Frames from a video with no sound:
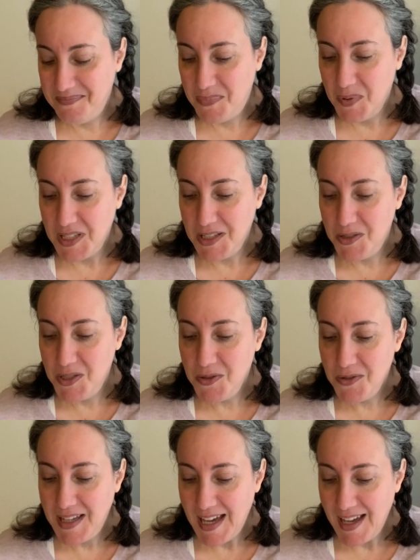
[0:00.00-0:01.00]
But you do
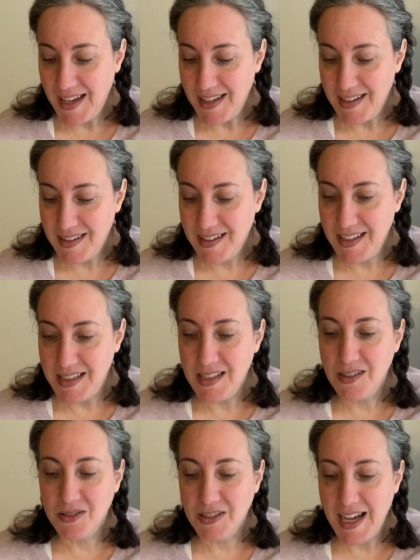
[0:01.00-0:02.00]
get,
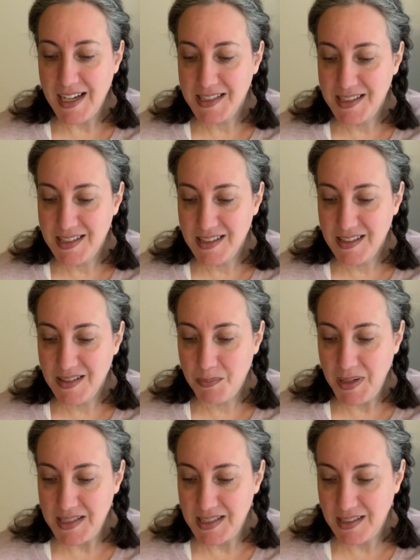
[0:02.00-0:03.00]
it'll last
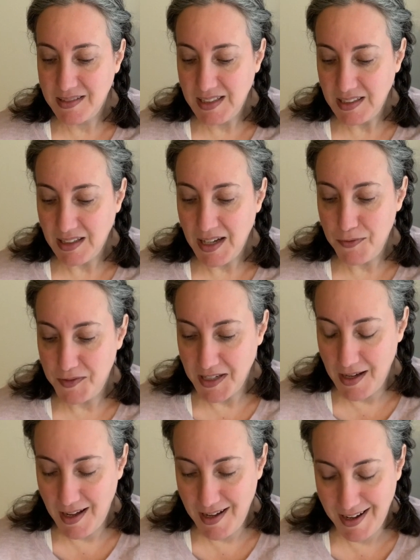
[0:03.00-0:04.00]
basically a
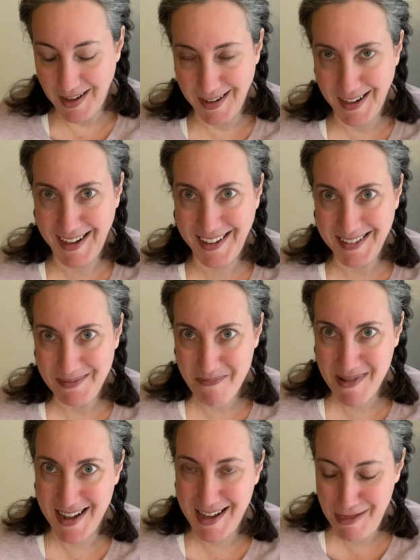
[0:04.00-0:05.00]

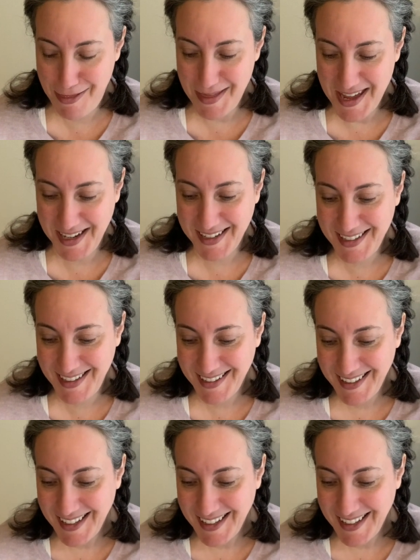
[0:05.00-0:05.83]
lifetime, I think.